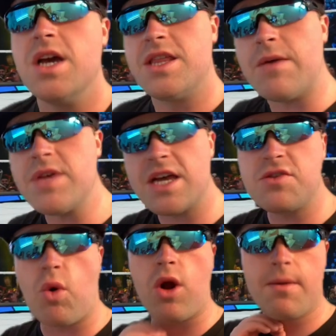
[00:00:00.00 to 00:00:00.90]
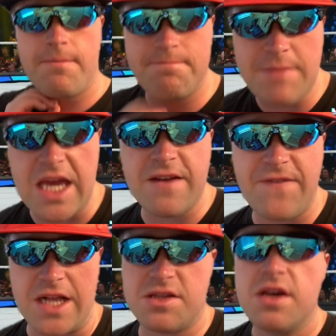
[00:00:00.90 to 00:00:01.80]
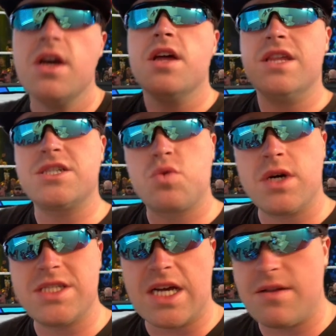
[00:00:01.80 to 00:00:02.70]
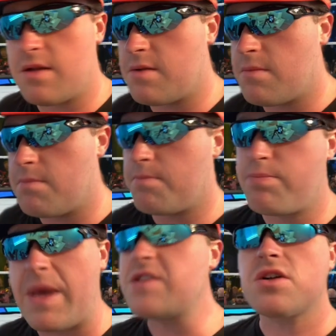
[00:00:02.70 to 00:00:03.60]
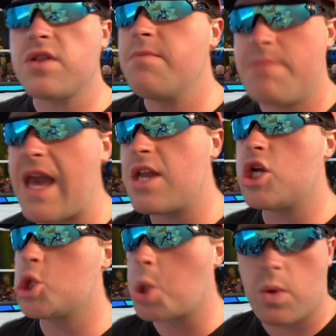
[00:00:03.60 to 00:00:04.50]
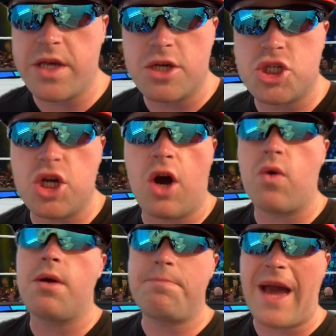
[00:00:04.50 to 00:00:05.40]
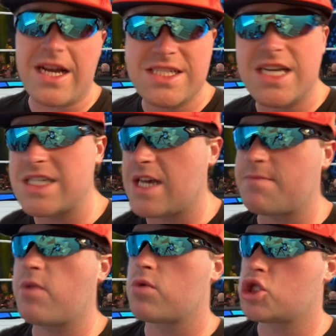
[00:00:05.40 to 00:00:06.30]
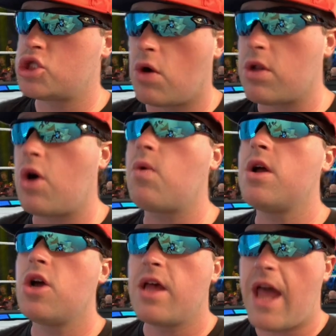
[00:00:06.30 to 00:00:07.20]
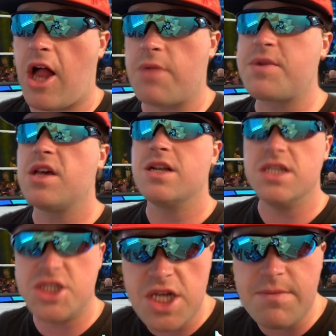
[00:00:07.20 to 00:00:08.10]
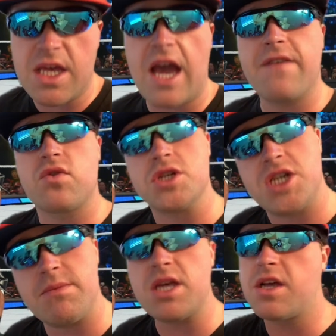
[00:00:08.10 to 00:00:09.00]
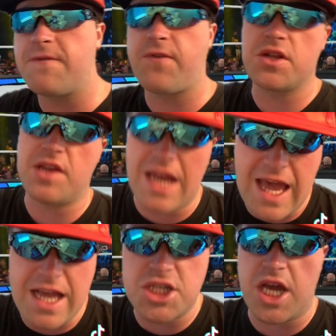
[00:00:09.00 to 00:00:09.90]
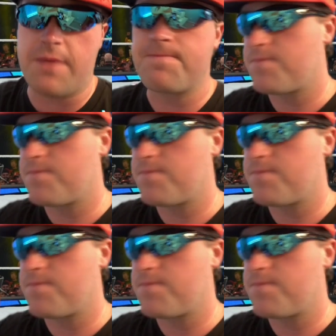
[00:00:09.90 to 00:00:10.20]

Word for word: Then we get to our main event. This was basically made during the show backstage segment where Solo helped Jimmy after Jimmy confronted A J.